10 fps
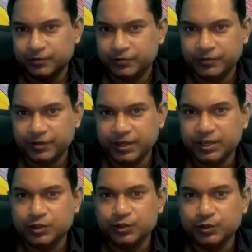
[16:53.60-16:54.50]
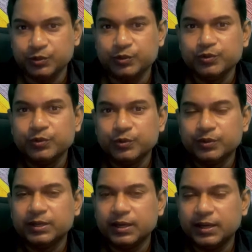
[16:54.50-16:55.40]
free to do
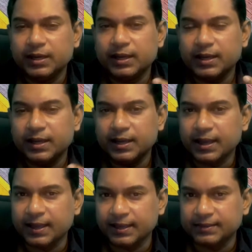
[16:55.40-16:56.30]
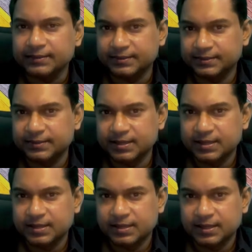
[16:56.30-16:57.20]
as
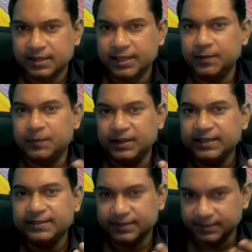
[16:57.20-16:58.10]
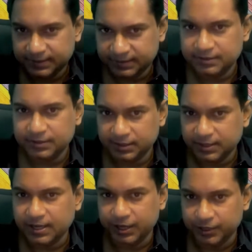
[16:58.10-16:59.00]
he pleases,
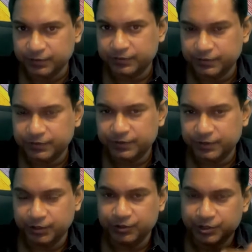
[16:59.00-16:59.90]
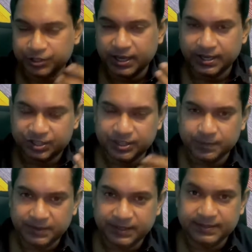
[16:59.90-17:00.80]
kind of, as she
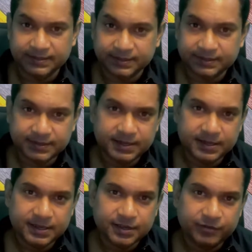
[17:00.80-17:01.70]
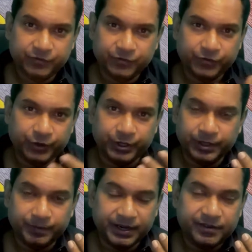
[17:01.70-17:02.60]
pleases, for her
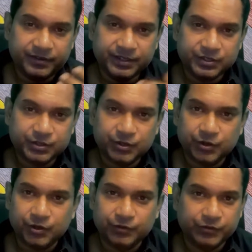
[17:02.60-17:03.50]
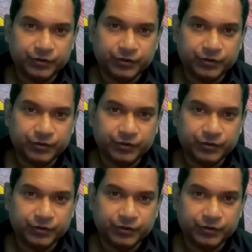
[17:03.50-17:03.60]
benefit or for